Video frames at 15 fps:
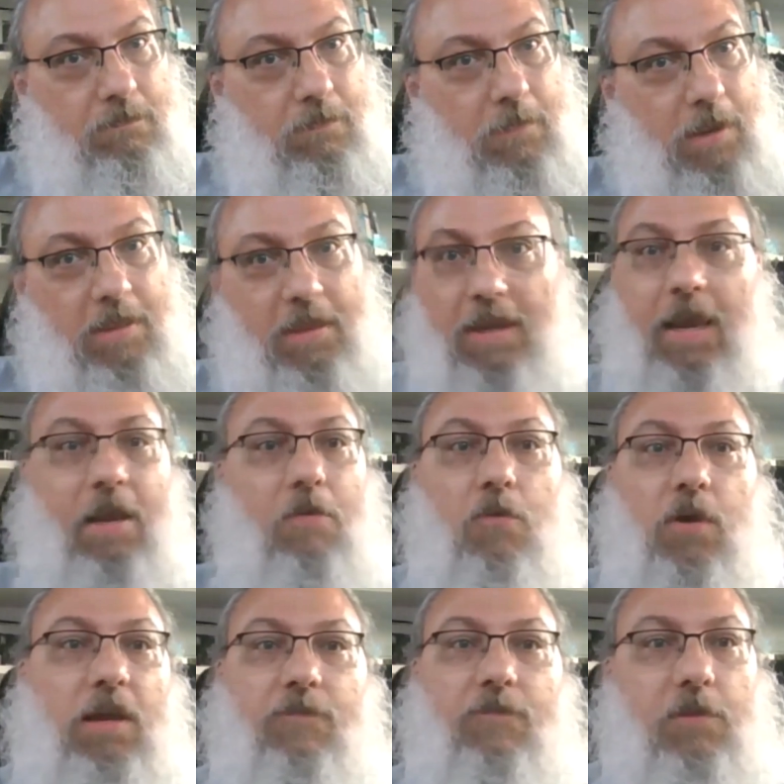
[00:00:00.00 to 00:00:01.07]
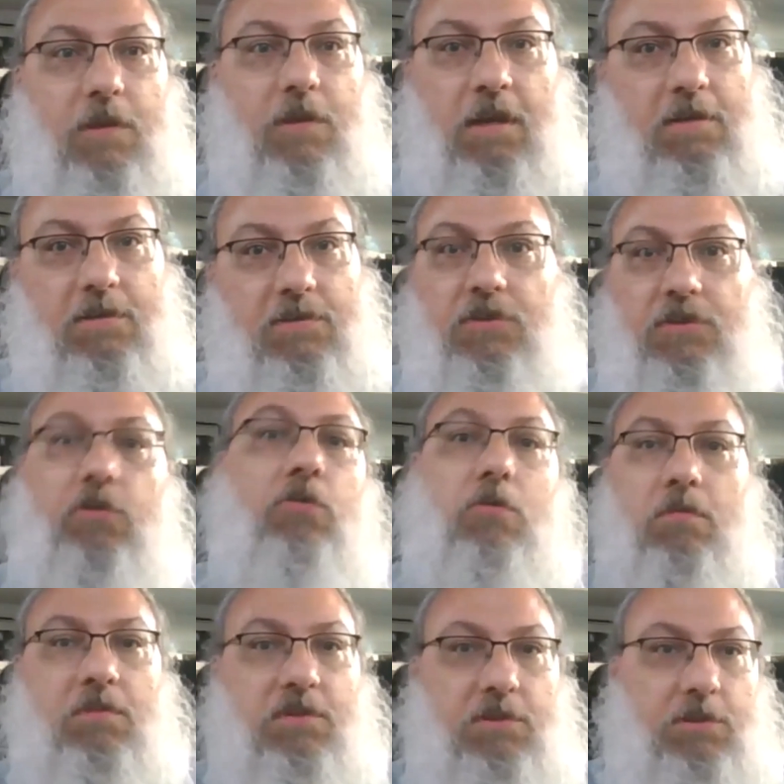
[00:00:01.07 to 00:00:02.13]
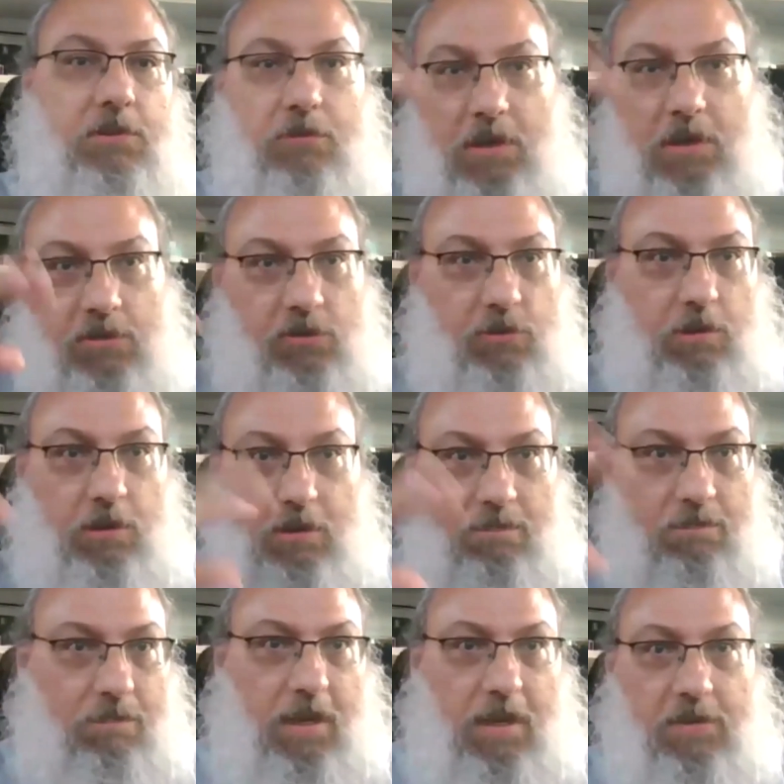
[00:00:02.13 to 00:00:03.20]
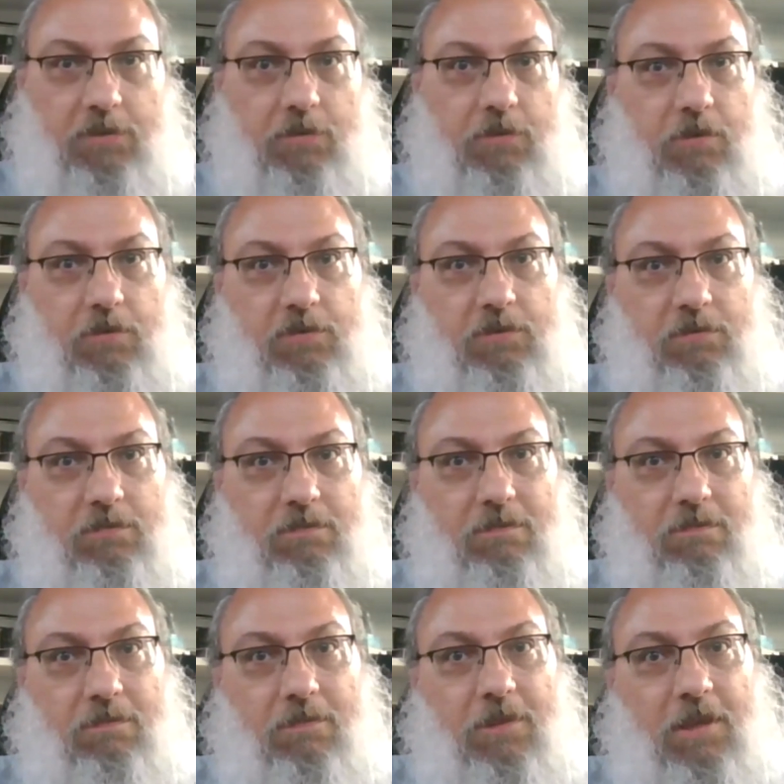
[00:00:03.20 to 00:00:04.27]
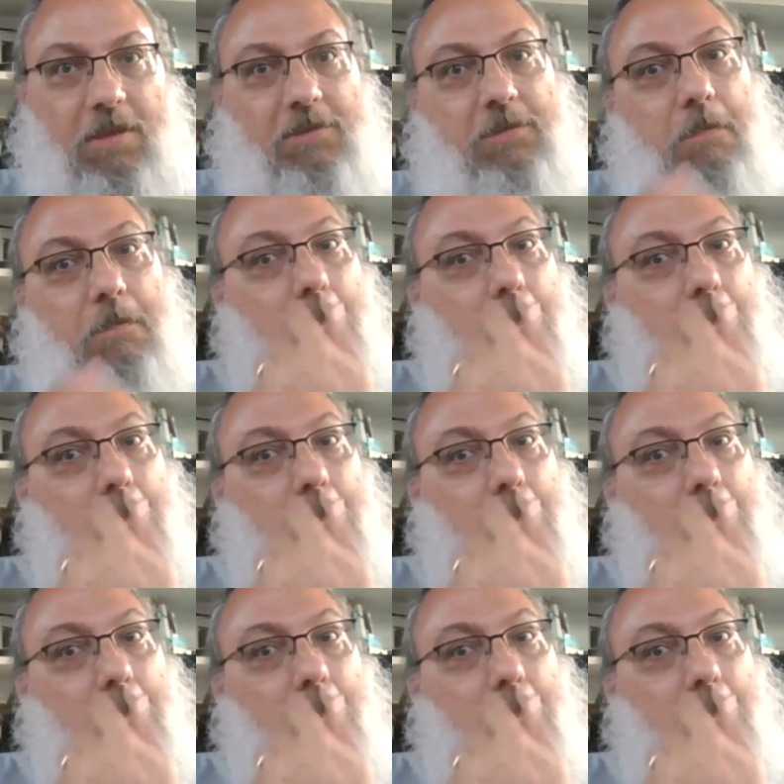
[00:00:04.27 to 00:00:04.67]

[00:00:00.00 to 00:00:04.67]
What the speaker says: And they can't wait for the next Zooms to actually answer those things.